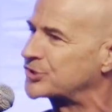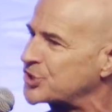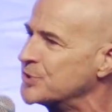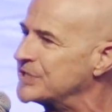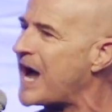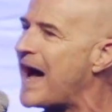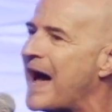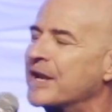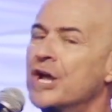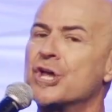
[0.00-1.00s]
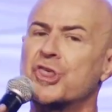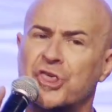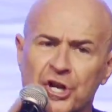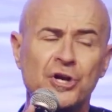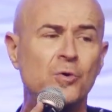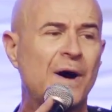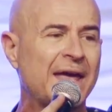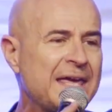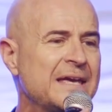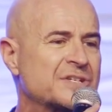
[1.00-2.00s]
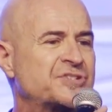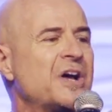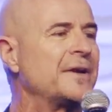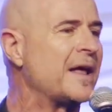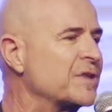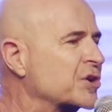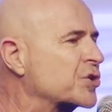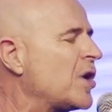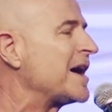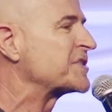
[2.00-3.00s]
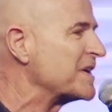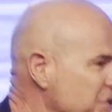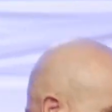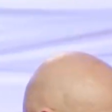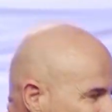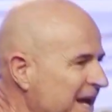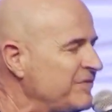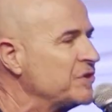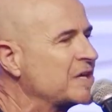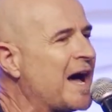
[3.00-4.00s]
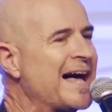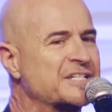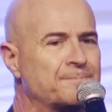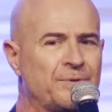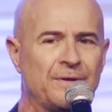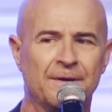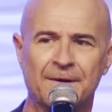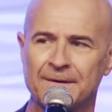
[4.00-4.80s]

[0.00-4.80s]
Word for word: to God through what he has done on the cross. I just gave you the gospel.